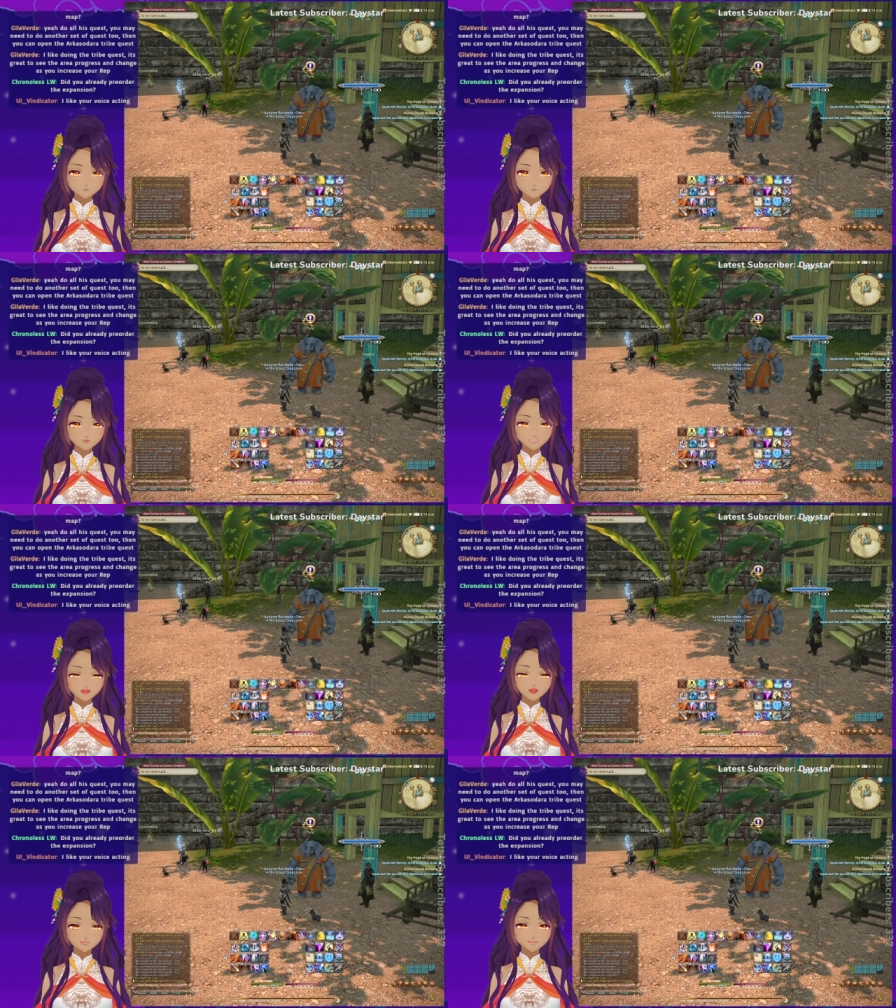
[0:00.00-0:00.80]
Yeah, it's
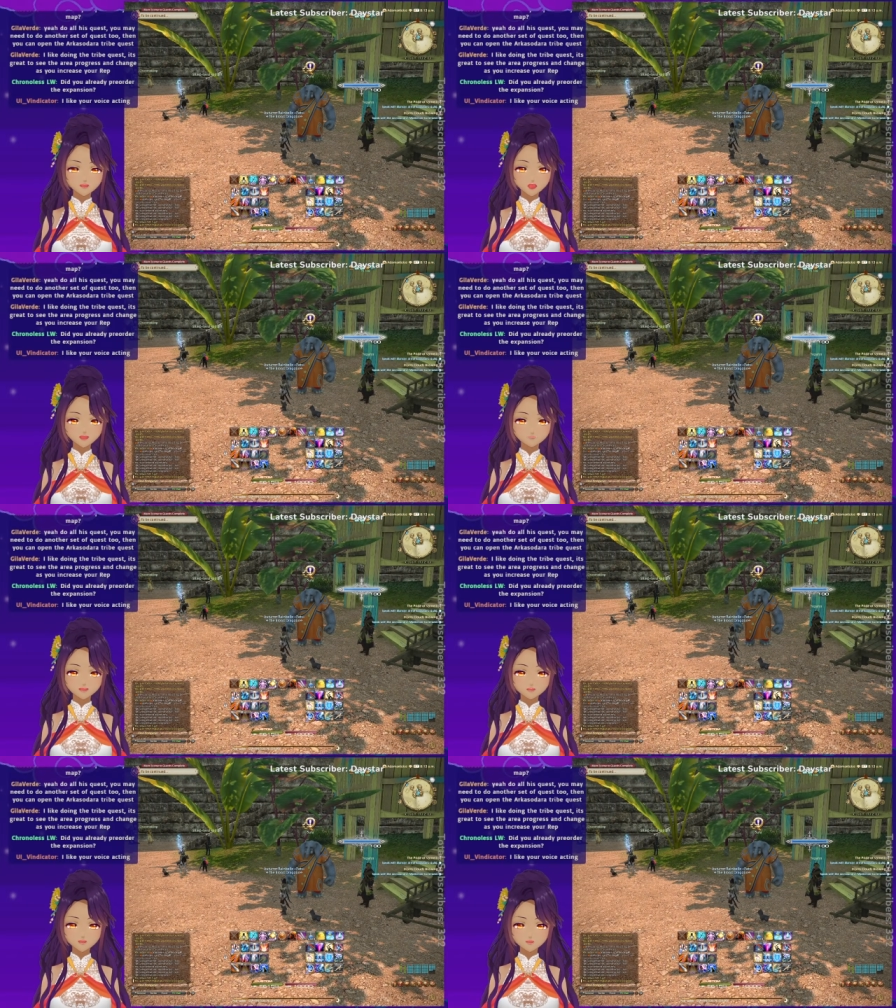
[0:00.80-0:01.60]
gonna take me a hot
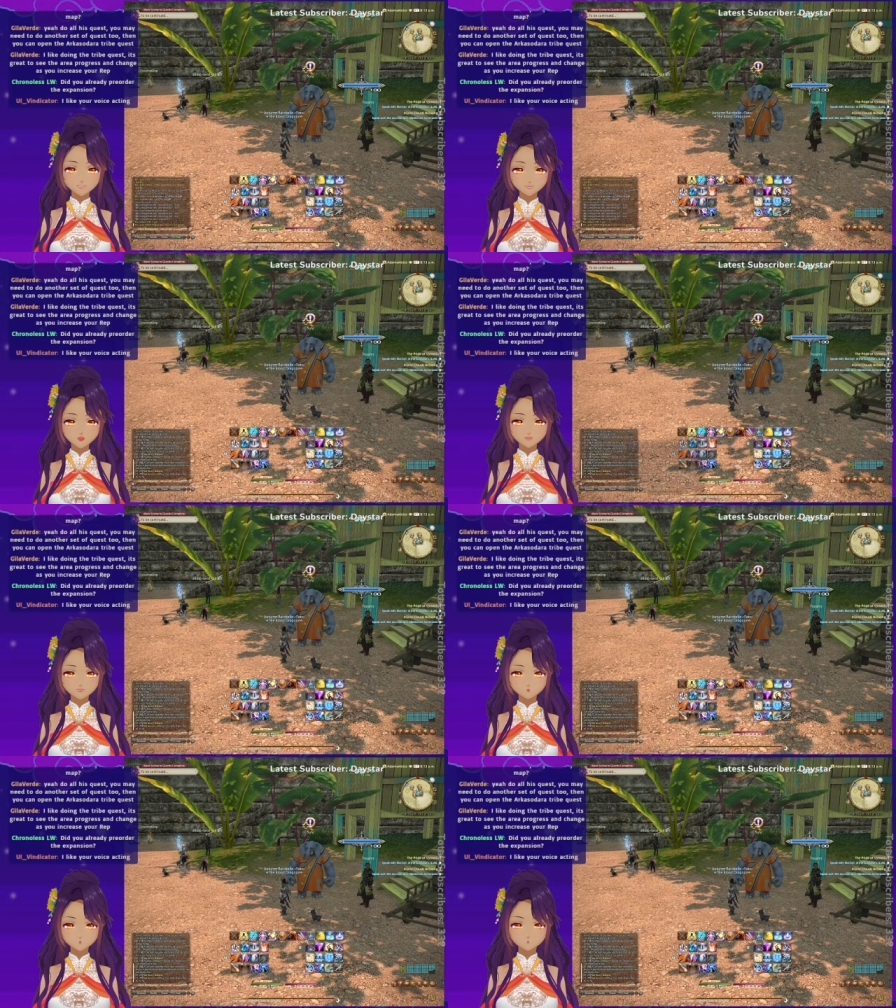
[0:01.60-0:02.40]
second to do that one,
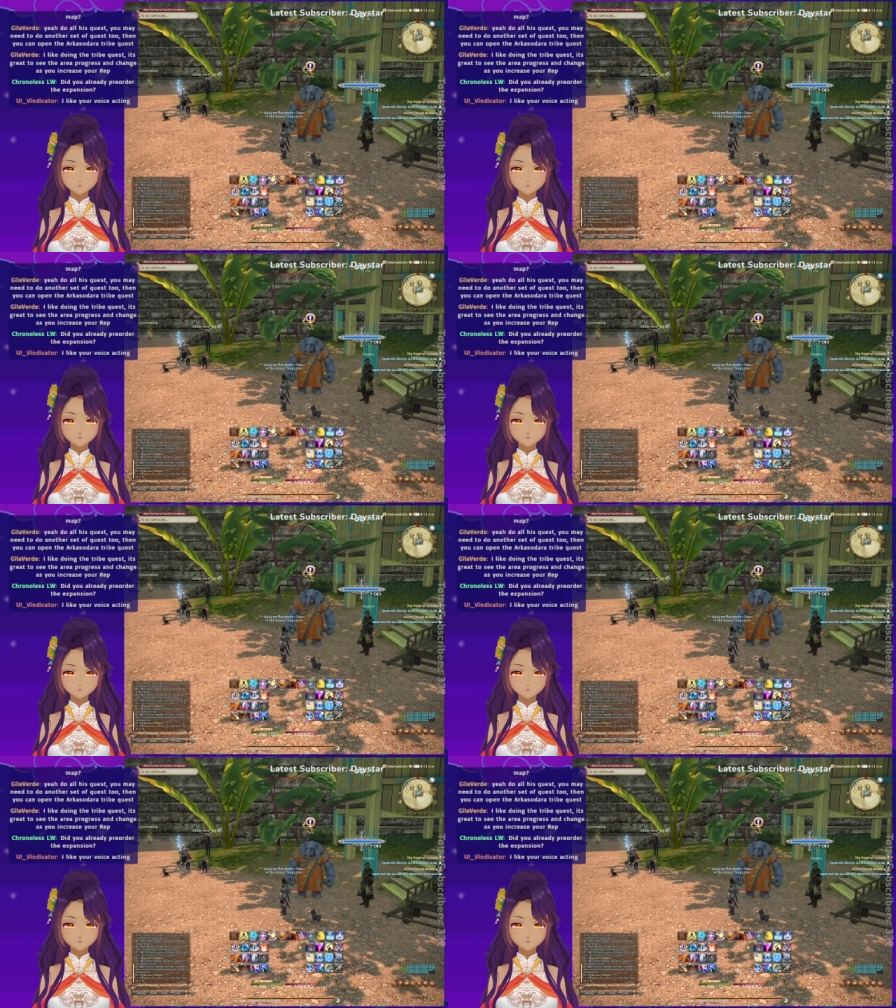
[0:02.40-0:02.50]
too.